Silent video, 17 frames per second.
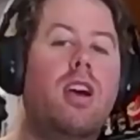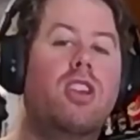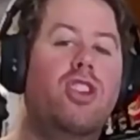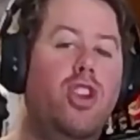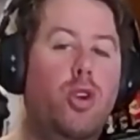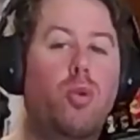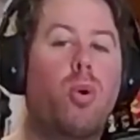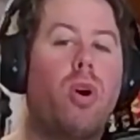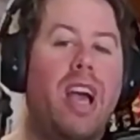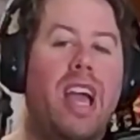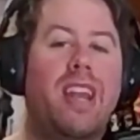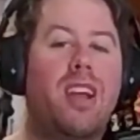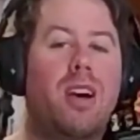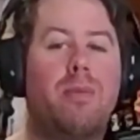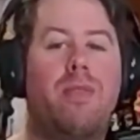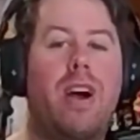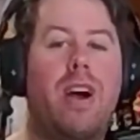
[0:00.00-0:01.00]
You will end
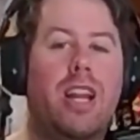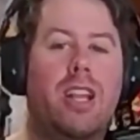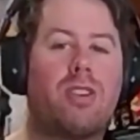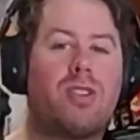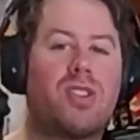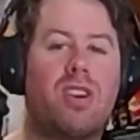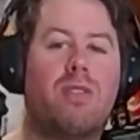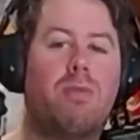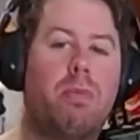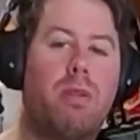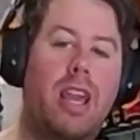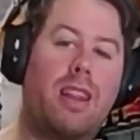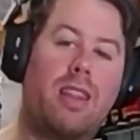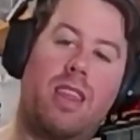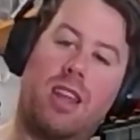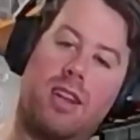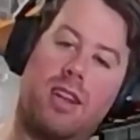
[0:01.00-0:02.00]
up finding yourself
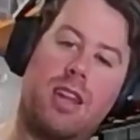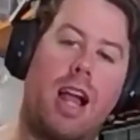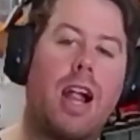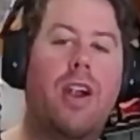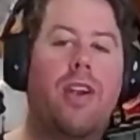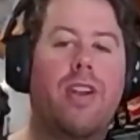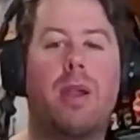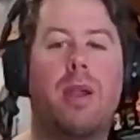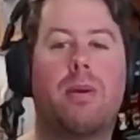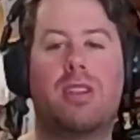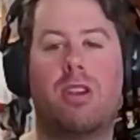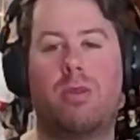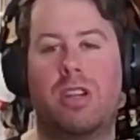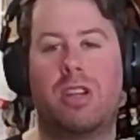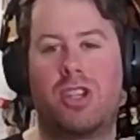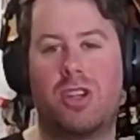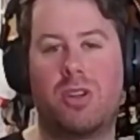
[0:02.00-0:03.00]
playing the entire day with no
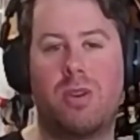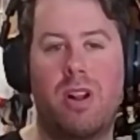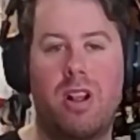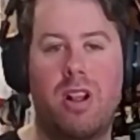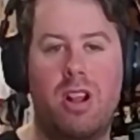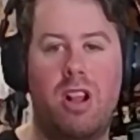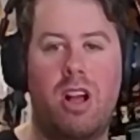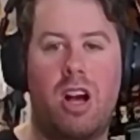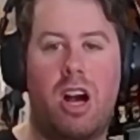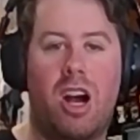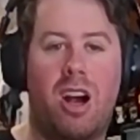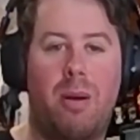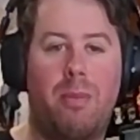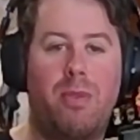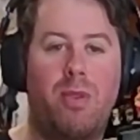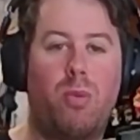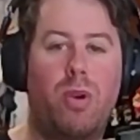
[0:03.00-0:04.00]
issue.
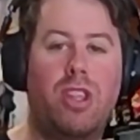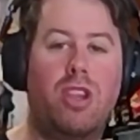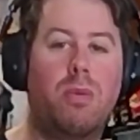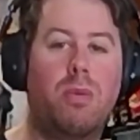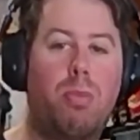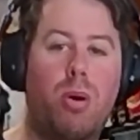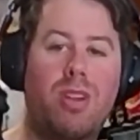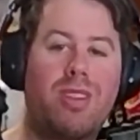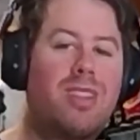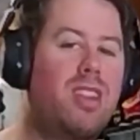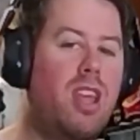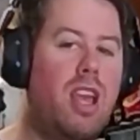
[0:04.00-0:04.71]
When you put